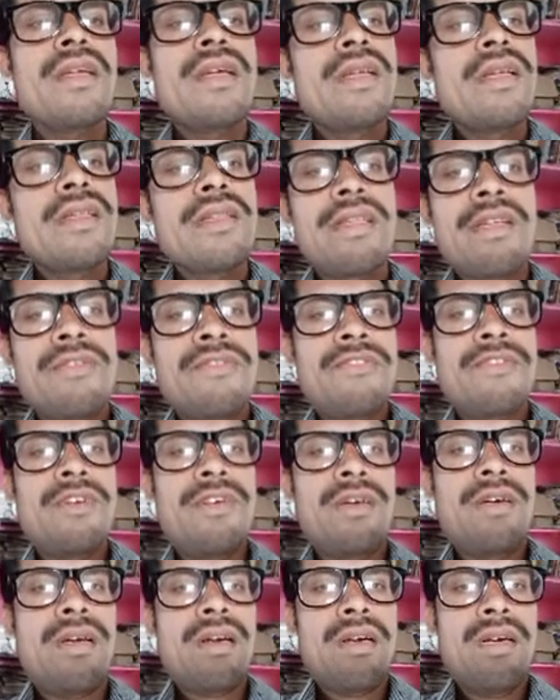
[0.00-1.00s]

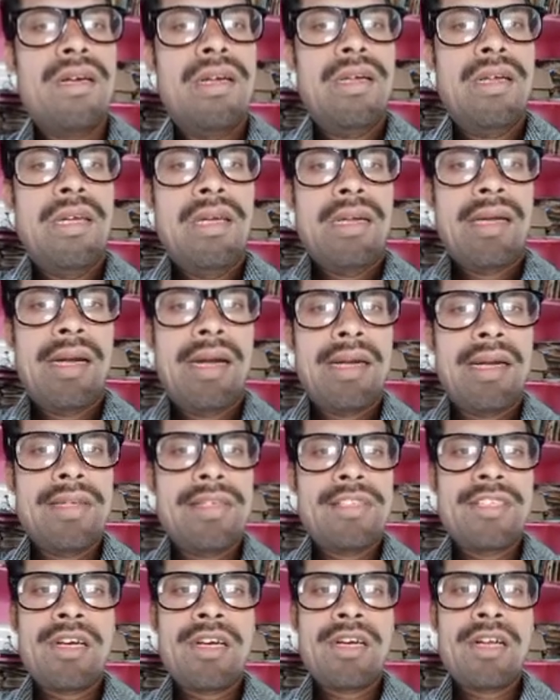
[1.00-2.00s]
Therefore, it
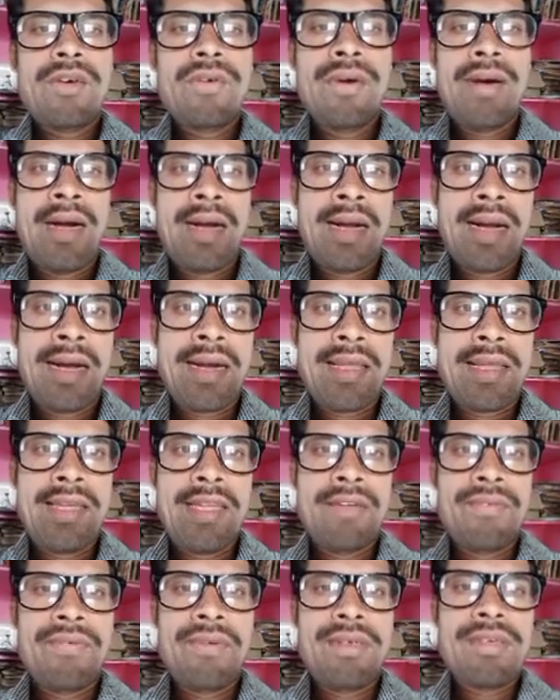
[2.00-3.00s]
is not a quadratic
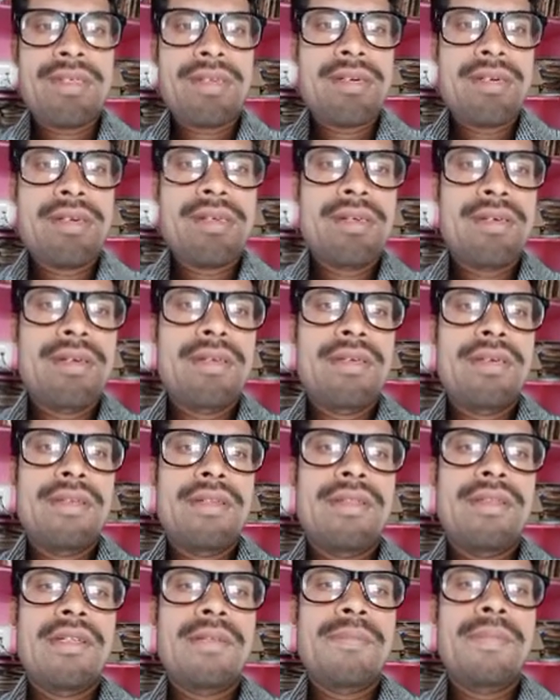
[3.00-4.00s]
equation.
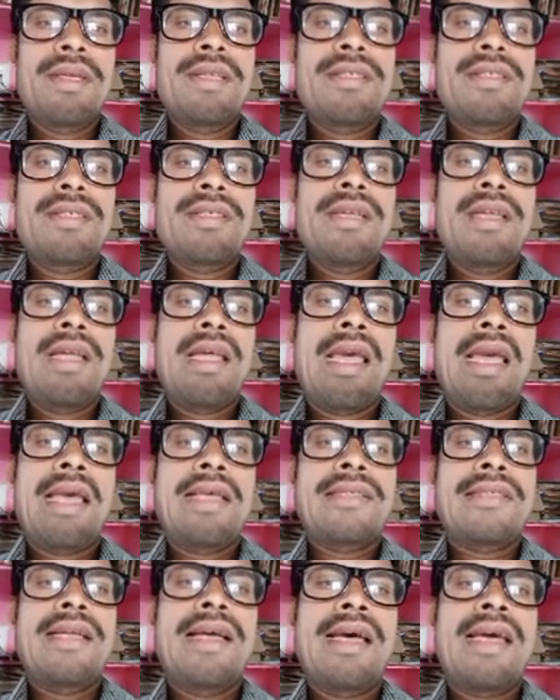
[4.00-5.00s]
That means
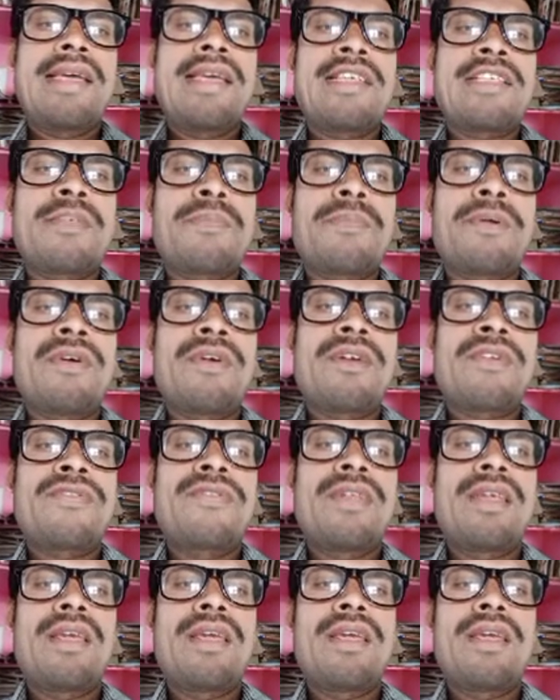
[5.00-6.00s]
as the highest power of
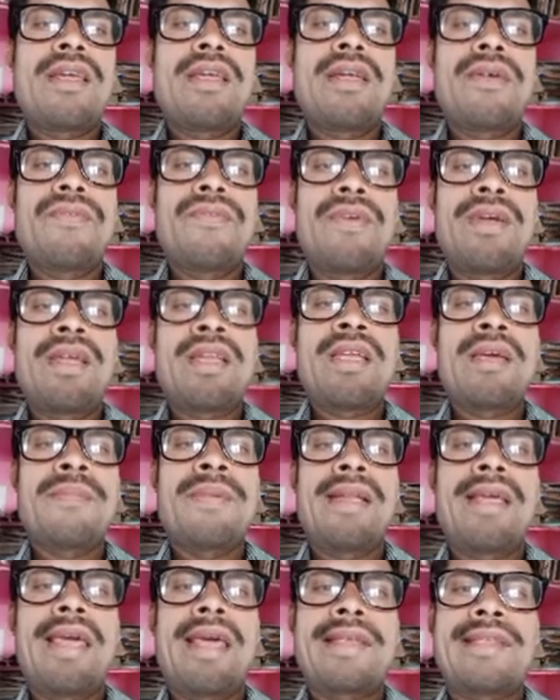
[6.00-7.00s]
the
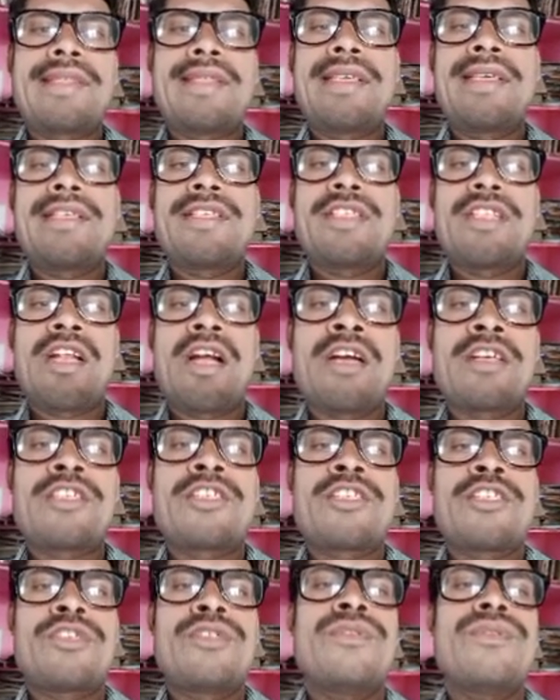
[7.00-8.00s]
variable x is
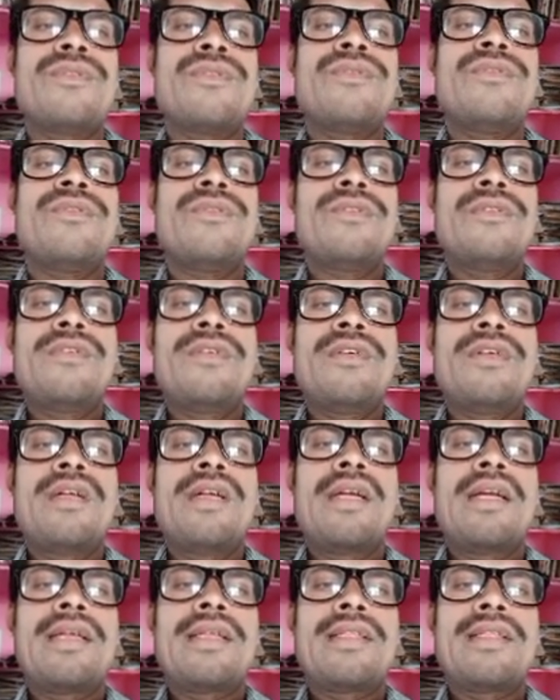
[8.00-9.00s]
not 2.
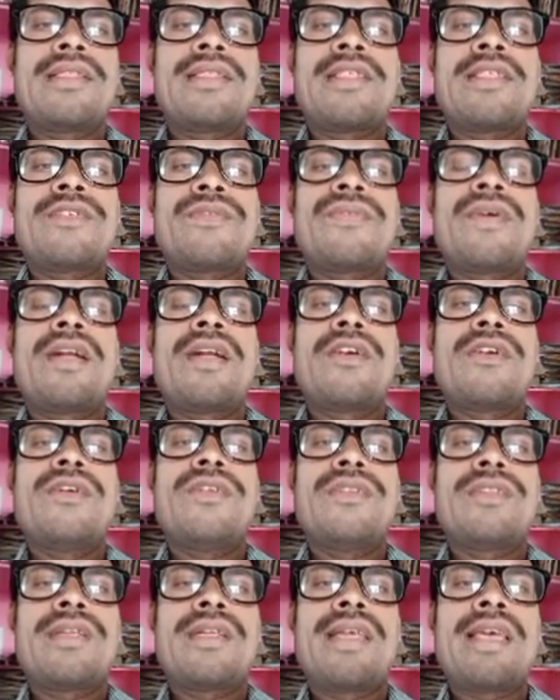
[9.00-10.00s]
This is 1,
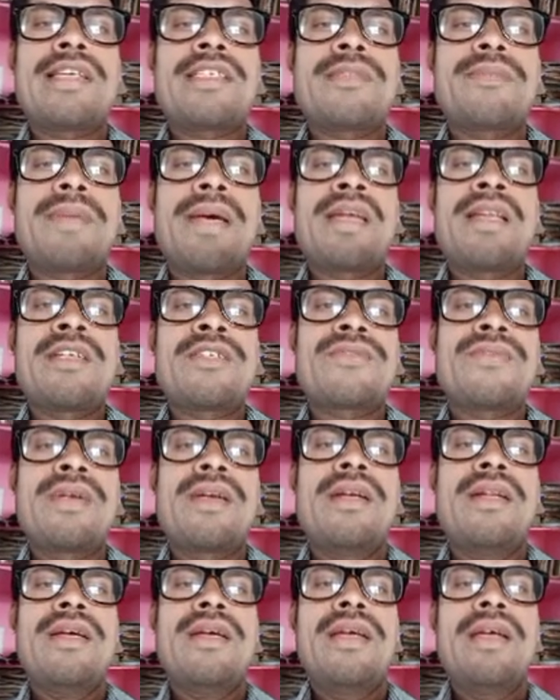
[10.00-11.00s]
no? 3x minus
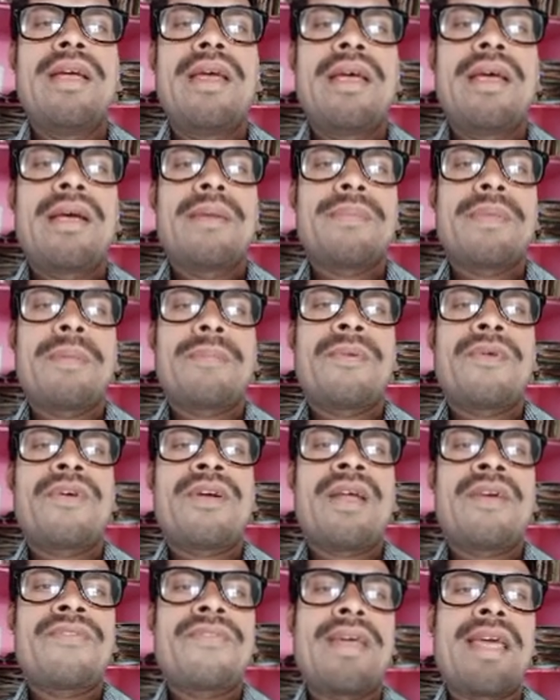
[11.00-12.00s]
1. The
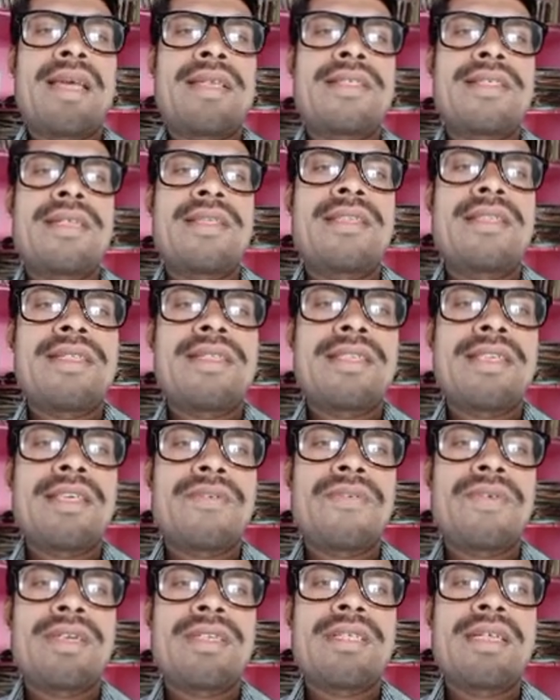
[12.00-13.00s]
power of x in this
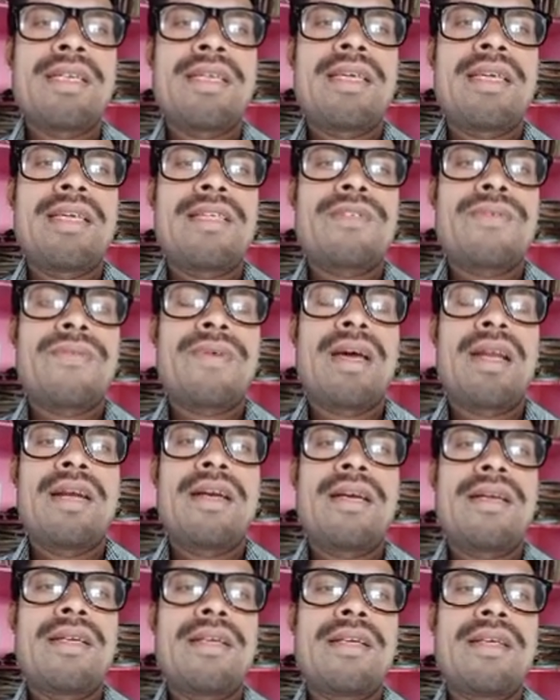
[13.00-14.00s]
equation is
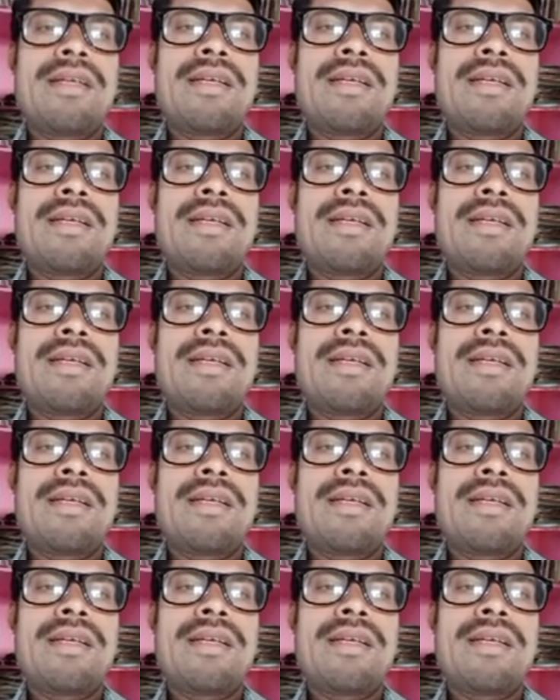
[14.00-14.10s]
1.